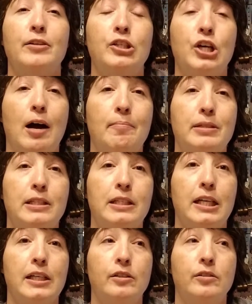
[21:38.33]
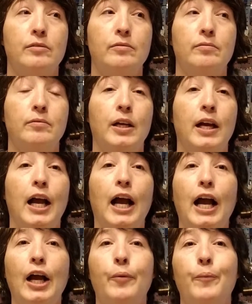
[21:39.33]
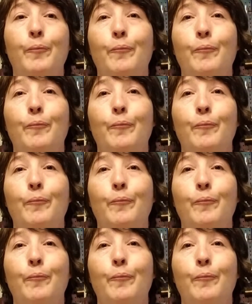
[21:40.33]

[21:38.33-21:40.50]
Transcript: shop sale. Oh.